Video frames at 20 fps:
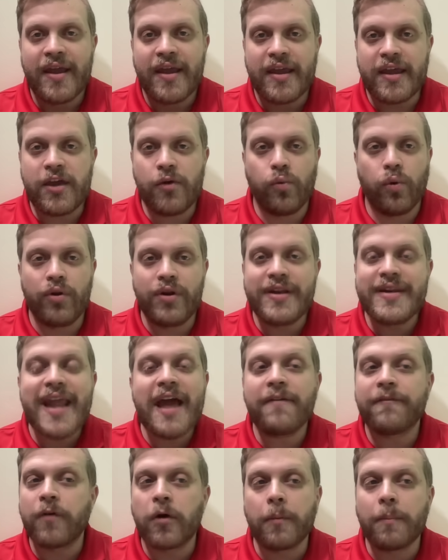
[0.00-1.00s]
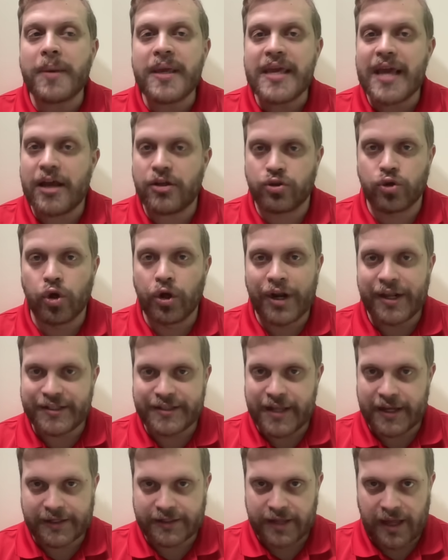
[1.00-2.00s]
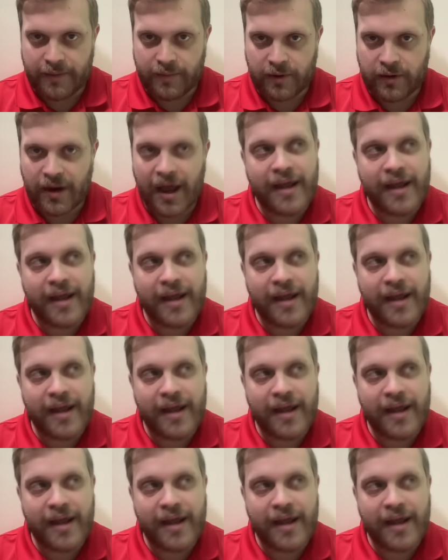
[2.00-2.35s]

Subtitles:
He will never be as good as Nick Saban.